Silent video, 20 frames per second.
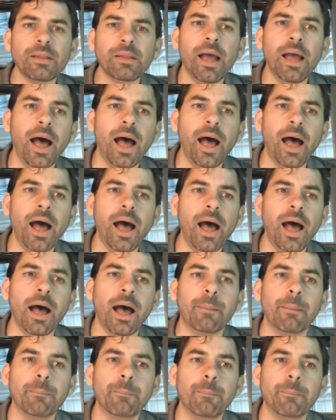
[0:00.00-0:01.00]

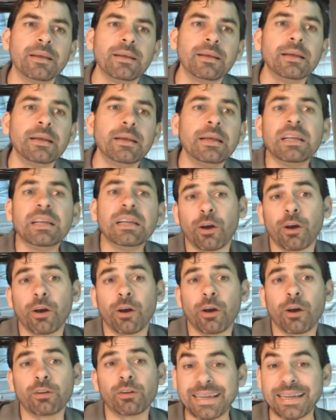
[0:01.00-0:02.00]
So
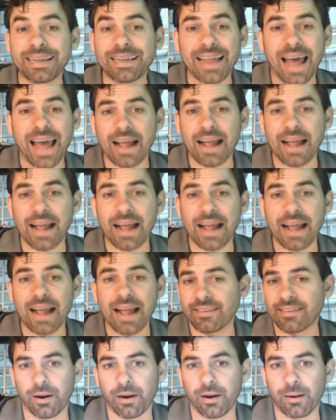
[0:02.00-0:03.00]
to me, that's
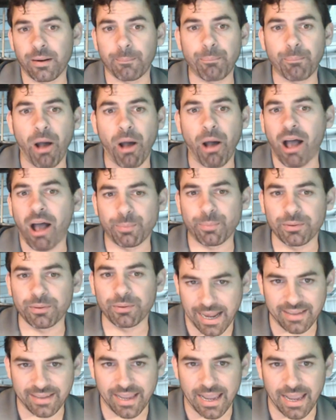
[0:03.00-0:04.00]
another possible
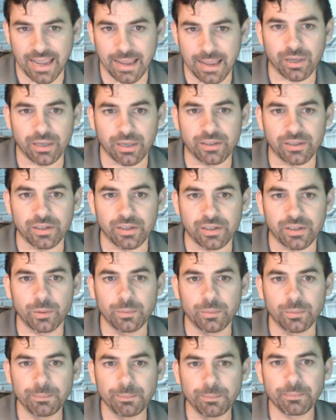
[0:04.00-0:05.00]
dance game you can
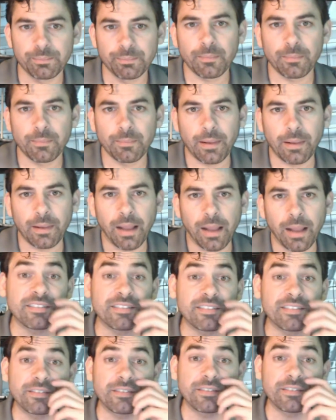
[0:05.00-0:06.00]
do. A
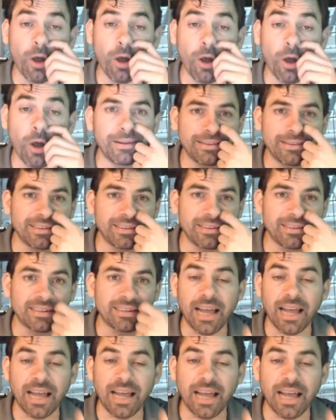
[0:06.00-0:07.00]
snowball is
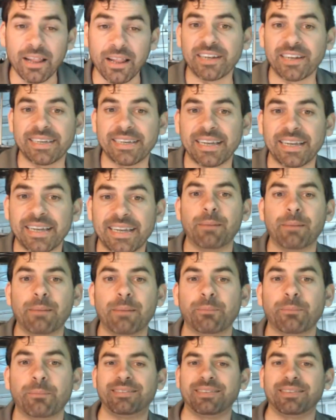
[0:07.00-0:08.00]
another fun game where
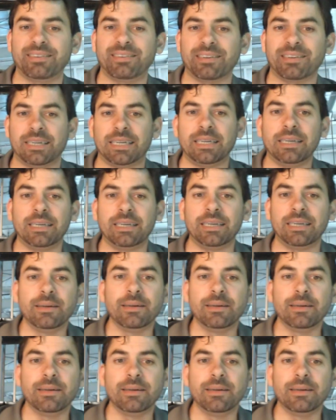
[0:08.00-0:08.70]
basically